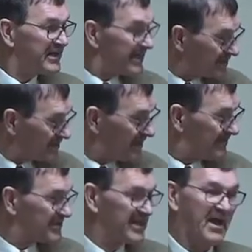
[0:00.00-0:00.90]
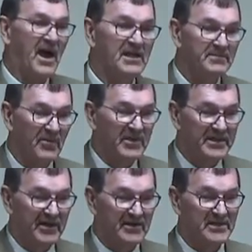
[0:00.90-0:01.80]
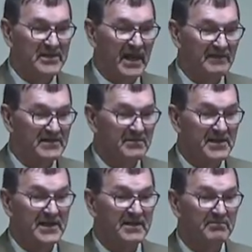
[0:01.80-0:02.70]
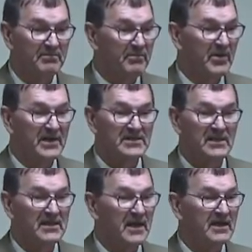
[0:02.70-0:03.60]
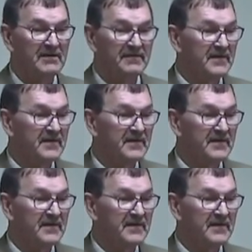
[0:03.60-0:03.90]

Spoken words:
and slips the gospel in there and saves them and then brings a love.